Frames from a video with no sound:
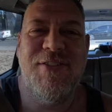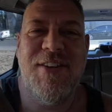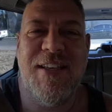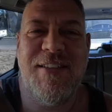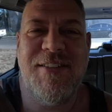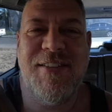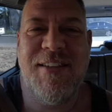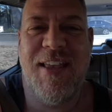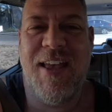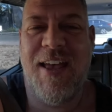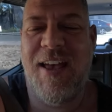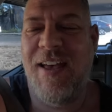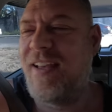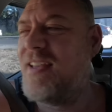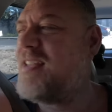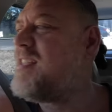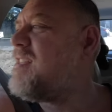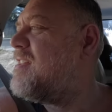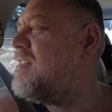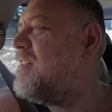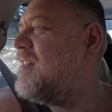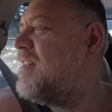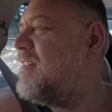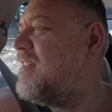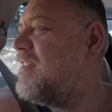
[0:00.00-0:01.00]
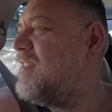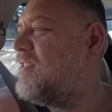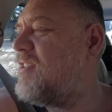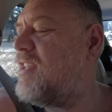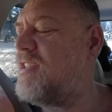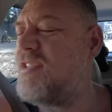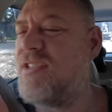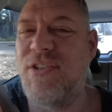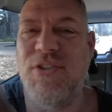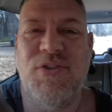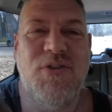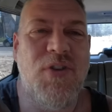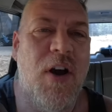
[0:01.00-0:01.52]
Jessica.
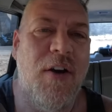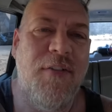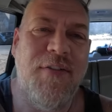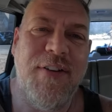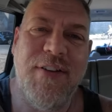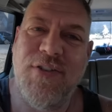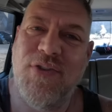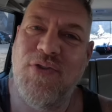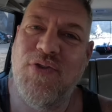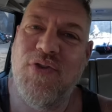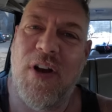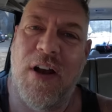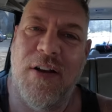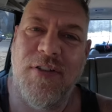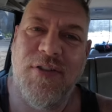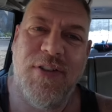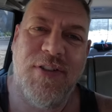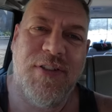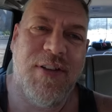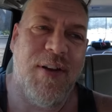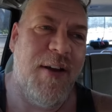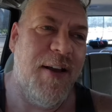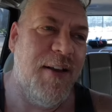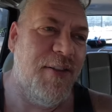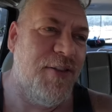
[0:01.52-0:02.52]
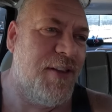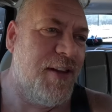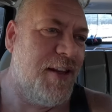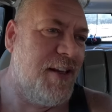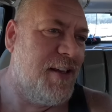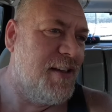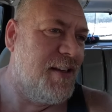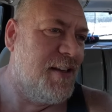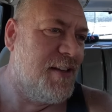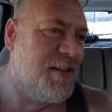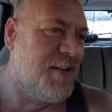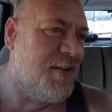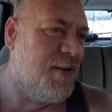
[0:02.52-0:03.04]
Jessica's driving is atrocious, though.
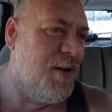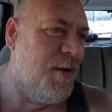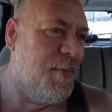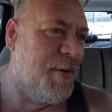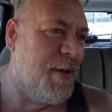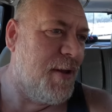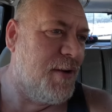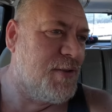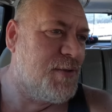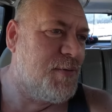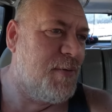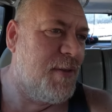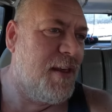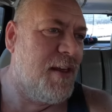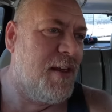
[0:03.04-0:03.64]
Anthony, I'll go, I'll be honest with